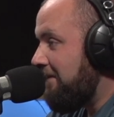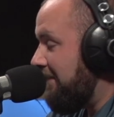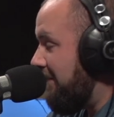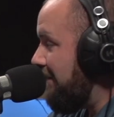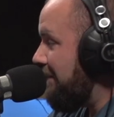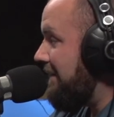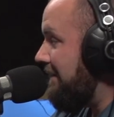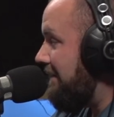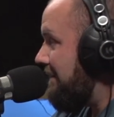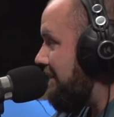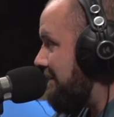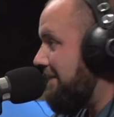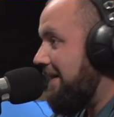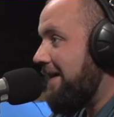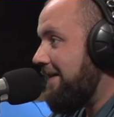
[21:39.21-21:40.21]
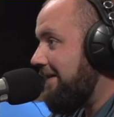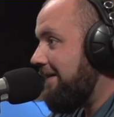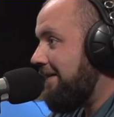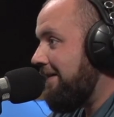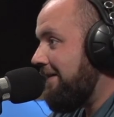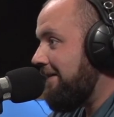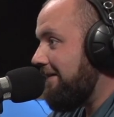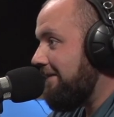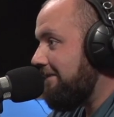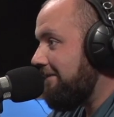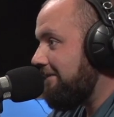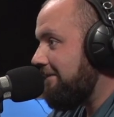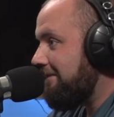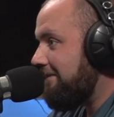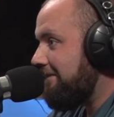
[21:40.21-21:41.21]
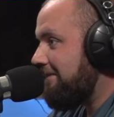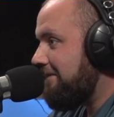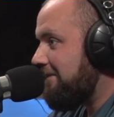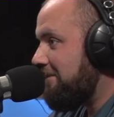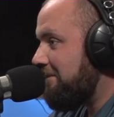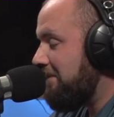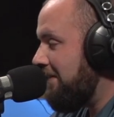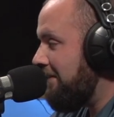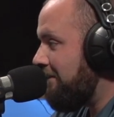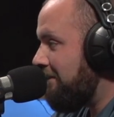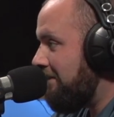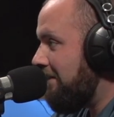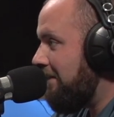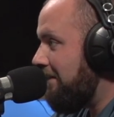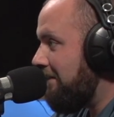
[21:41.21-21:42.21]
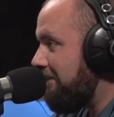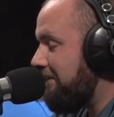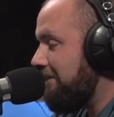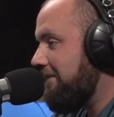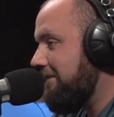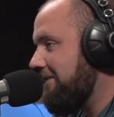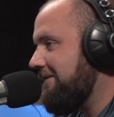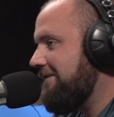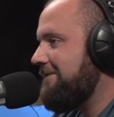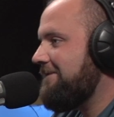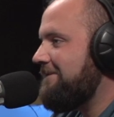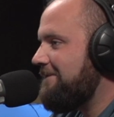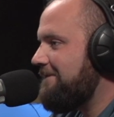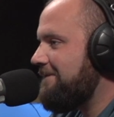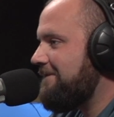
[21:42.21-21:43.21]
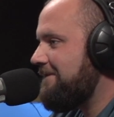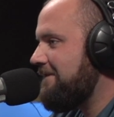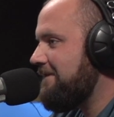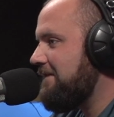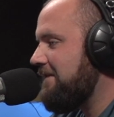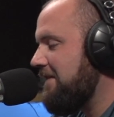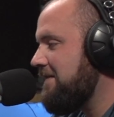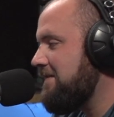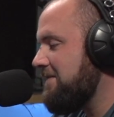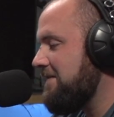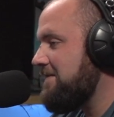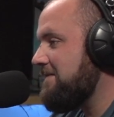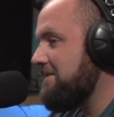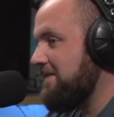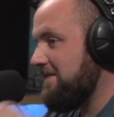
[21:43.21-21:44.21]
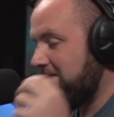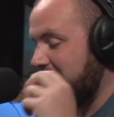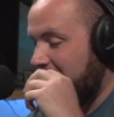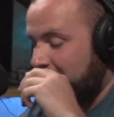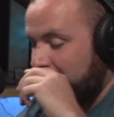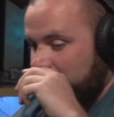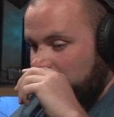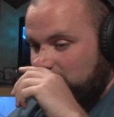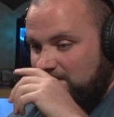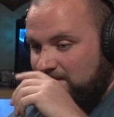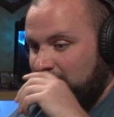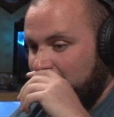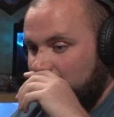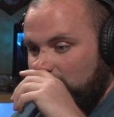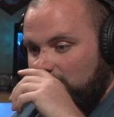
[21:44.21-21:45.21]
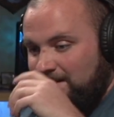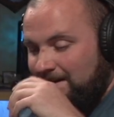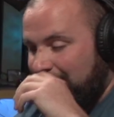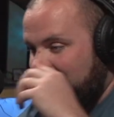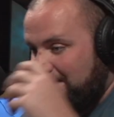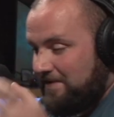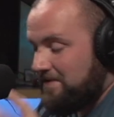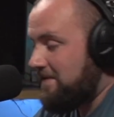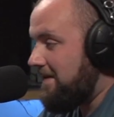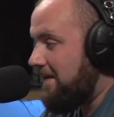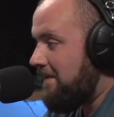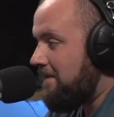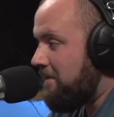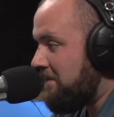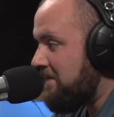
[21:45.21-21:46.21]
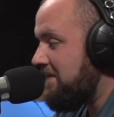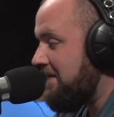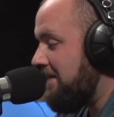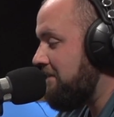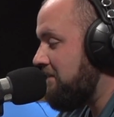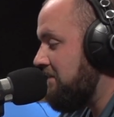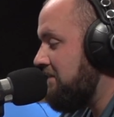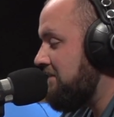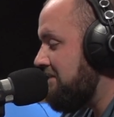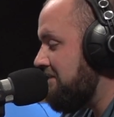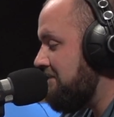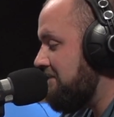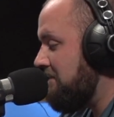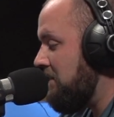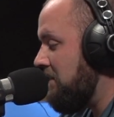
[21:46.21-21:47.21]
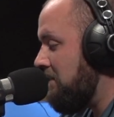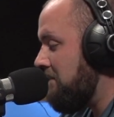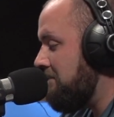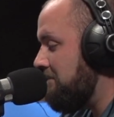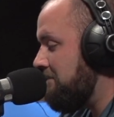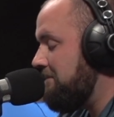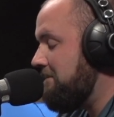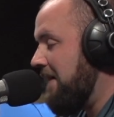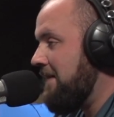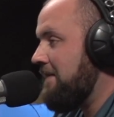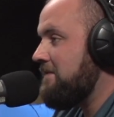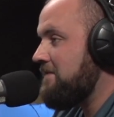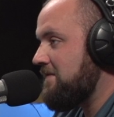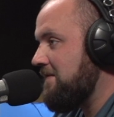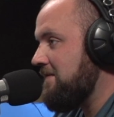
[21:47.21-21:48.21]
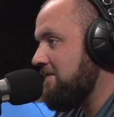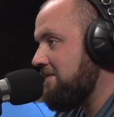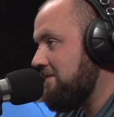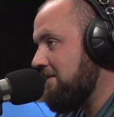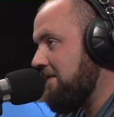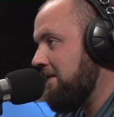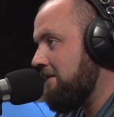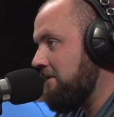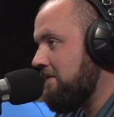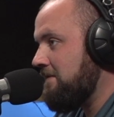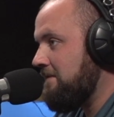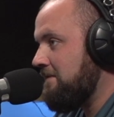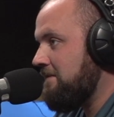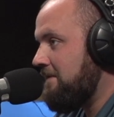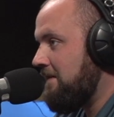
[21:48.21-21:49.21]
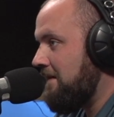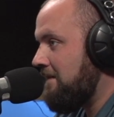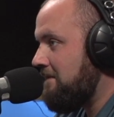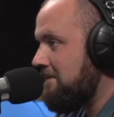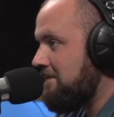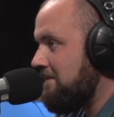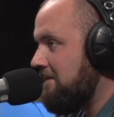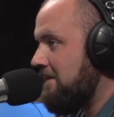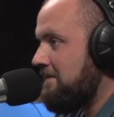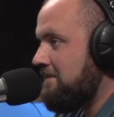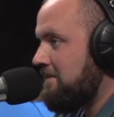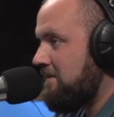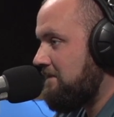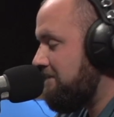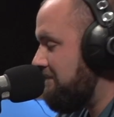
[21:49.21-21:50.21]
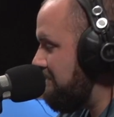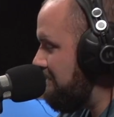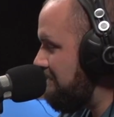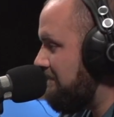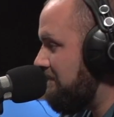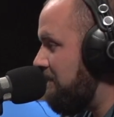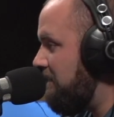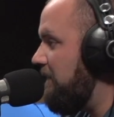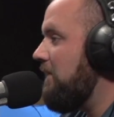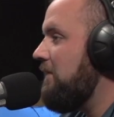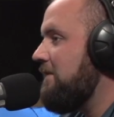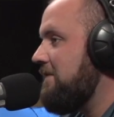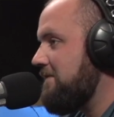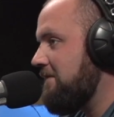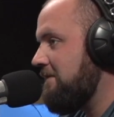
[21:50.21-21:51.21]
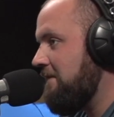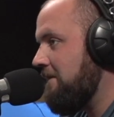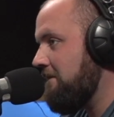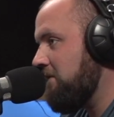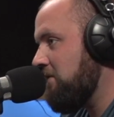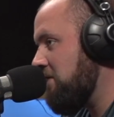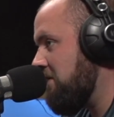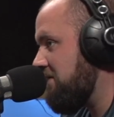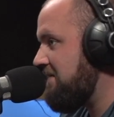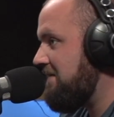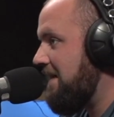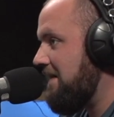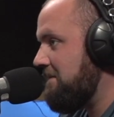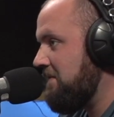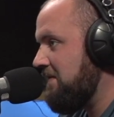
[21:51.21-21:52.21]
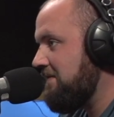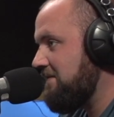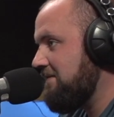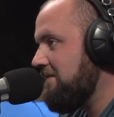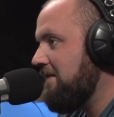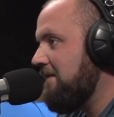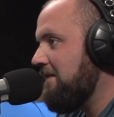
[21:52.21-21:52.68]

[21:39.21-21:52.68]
Here we are back again. It's been a roller coaster. Been rough. Year. It's been a roller coaster it's, it's, year. It's definitely been. And I guess you can't always have good, you know, banger seasons every year. You can't always go out and just fill Instagram full of stack picks.